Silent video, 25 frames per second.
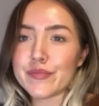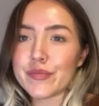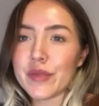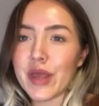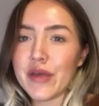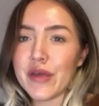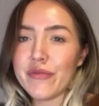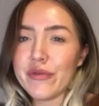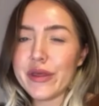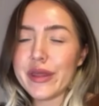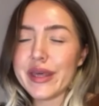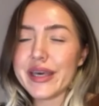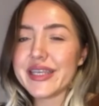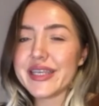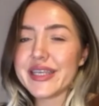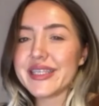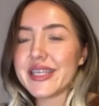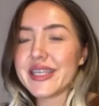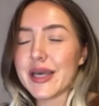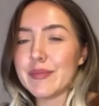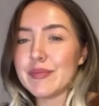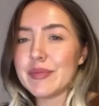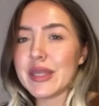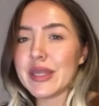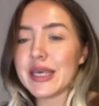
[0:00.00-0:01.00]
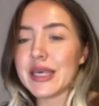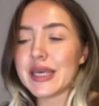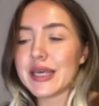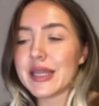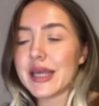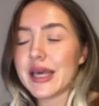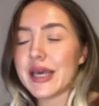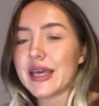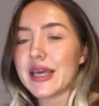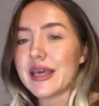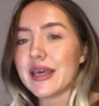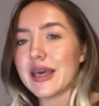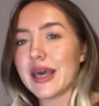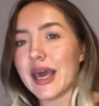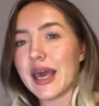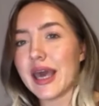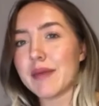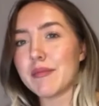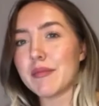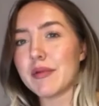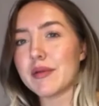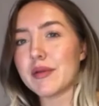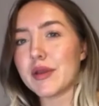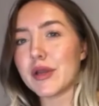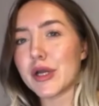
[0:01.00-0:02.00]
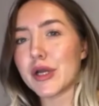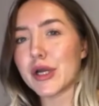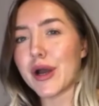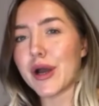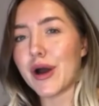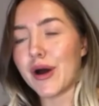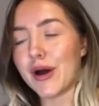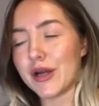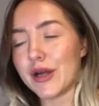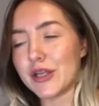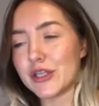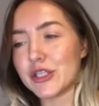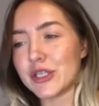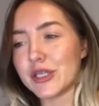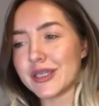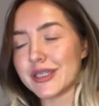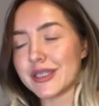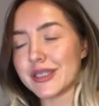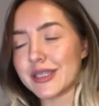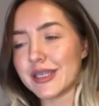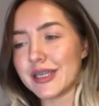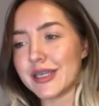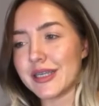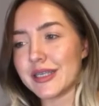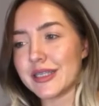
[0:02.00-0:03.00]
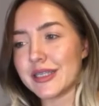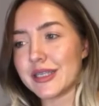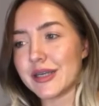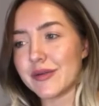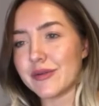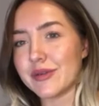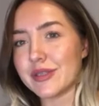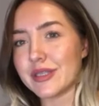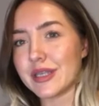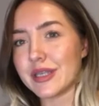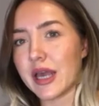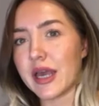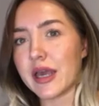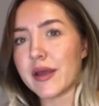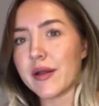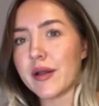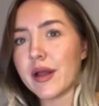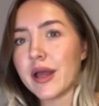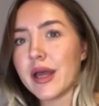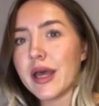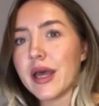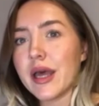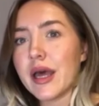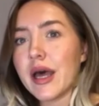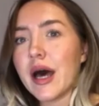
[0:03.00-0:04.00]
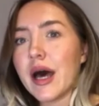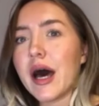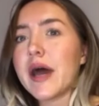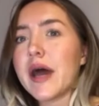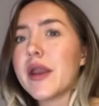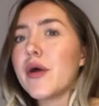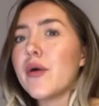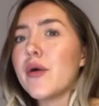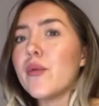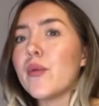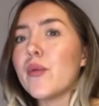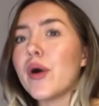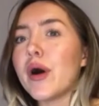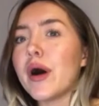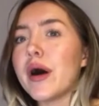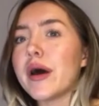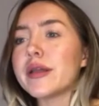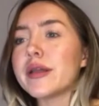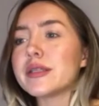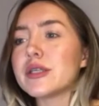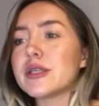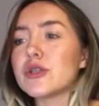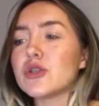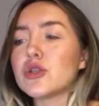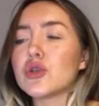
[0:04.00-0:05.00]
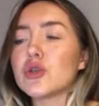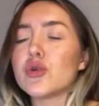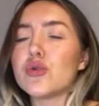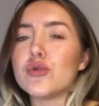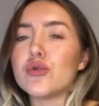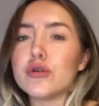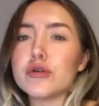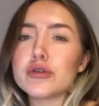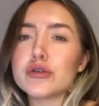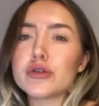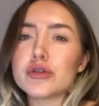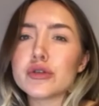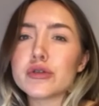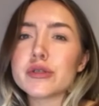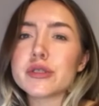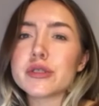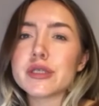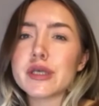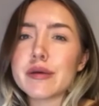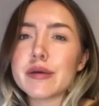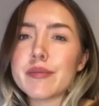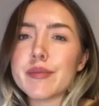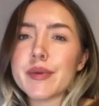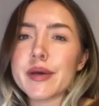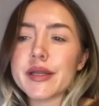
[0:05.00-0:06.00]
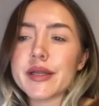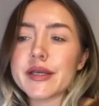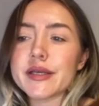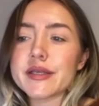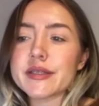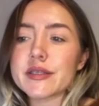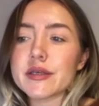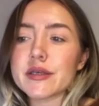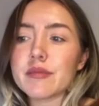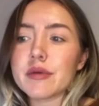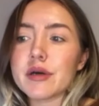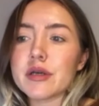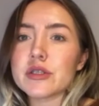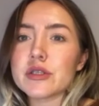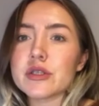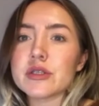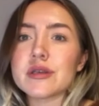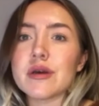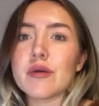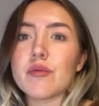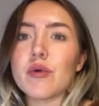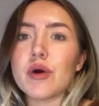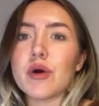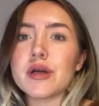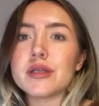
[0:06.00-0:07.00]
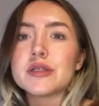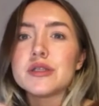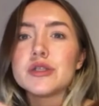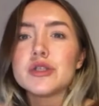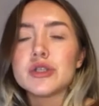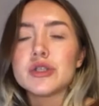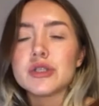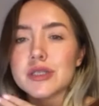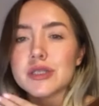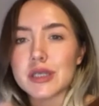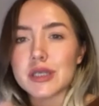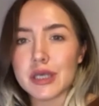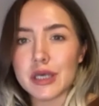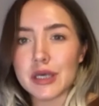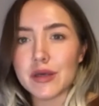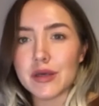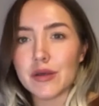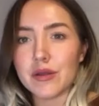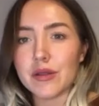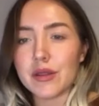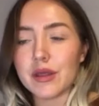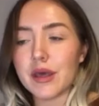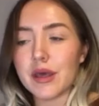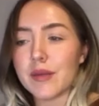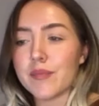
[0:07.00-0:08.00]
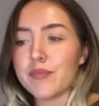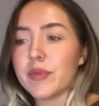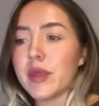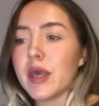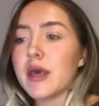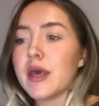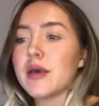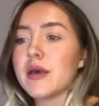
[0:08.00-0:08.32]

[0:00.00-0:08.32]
I feel like something like came in their consciousness that was like, I don't want to torture somebody so much as I want to just kill them.